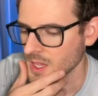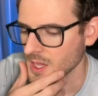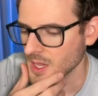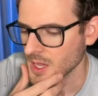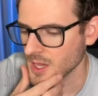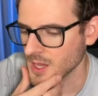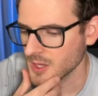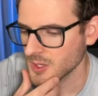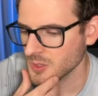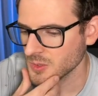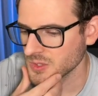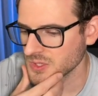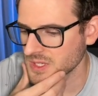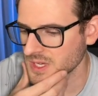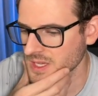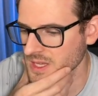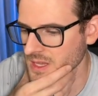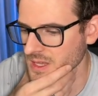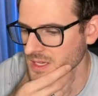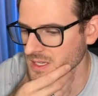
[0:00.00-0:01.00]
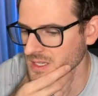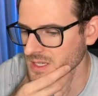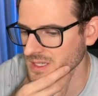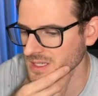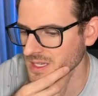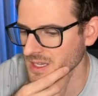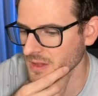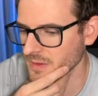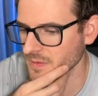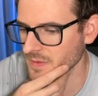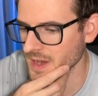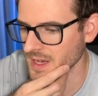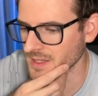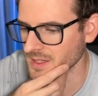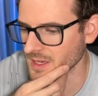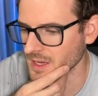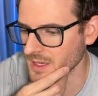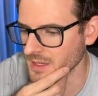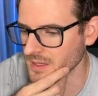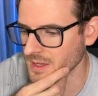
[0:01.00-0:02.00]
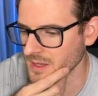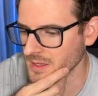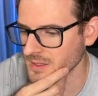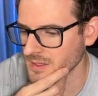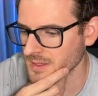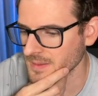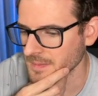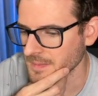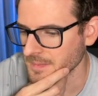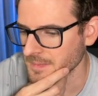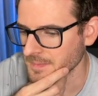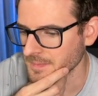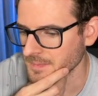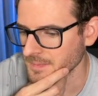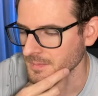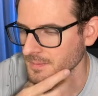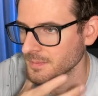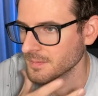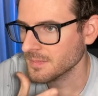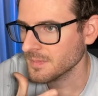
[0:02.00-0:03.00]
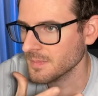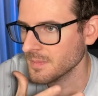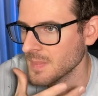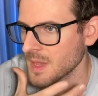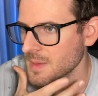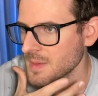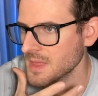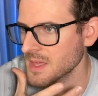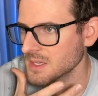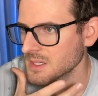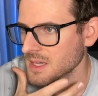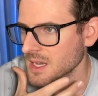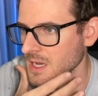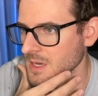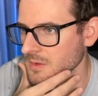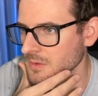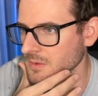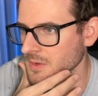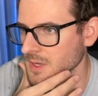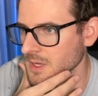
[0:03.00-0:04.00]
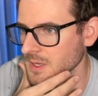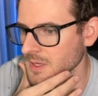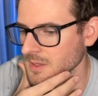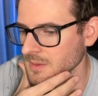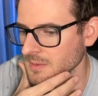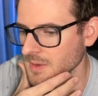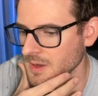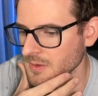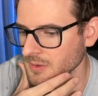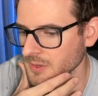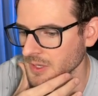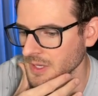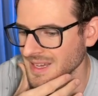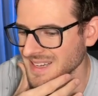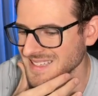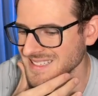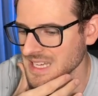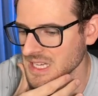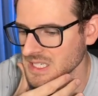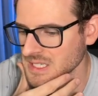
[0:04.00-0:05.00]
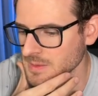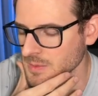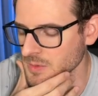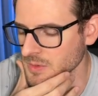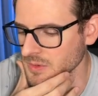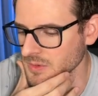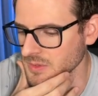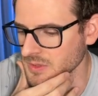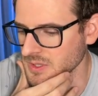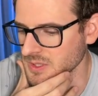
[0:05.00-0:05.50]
Uh, you'll see that this is the effect that it does. Maybe that's kind of uh, not really accessible.